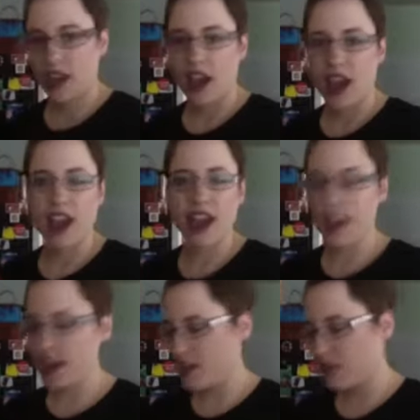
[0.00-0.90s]

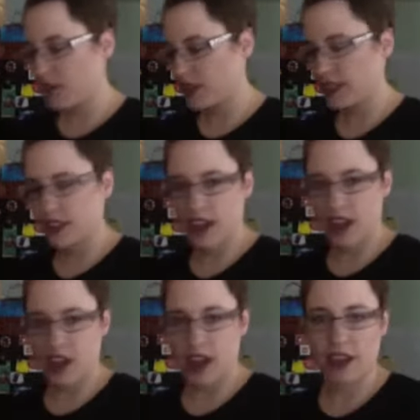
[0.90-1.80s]
I recently
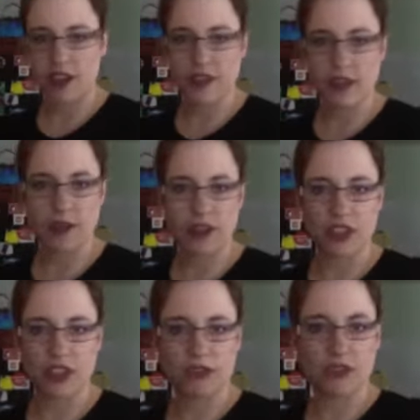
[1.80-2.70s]
got a bunch
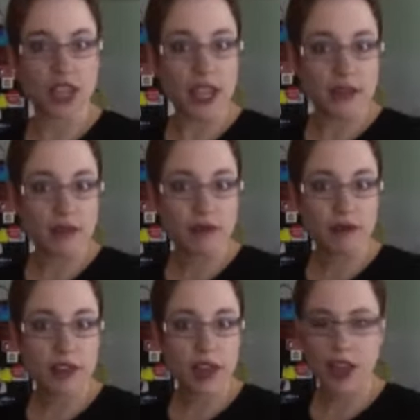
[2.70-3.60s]
of chicken
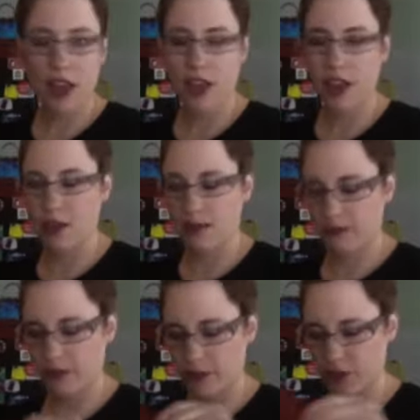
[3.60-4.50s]

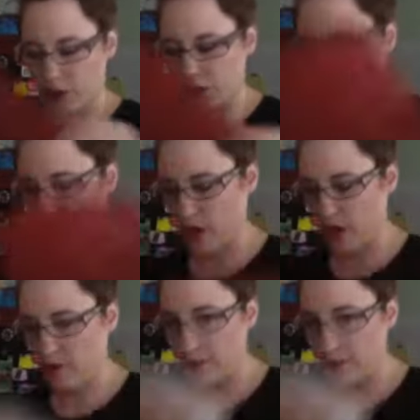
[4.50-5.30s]
from the grocery store.